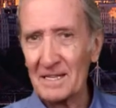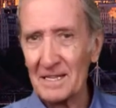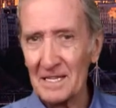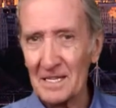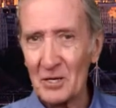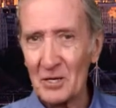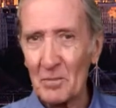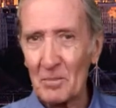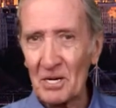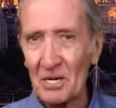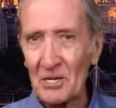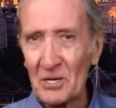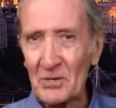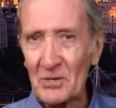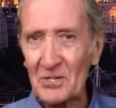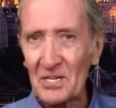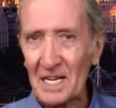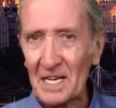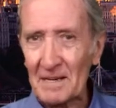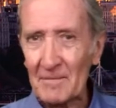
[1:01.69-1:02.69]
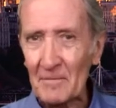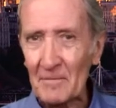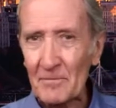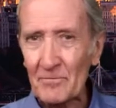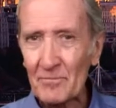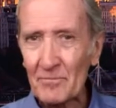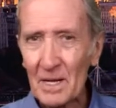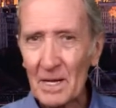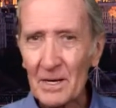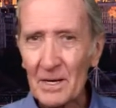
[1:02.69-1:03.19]
that you've been using?
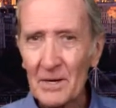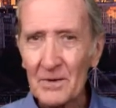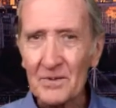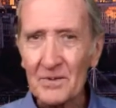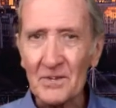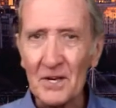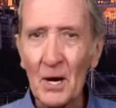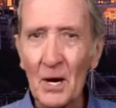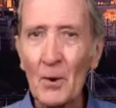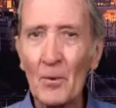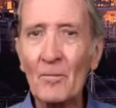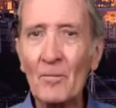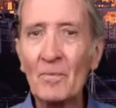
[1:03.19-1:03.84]
So,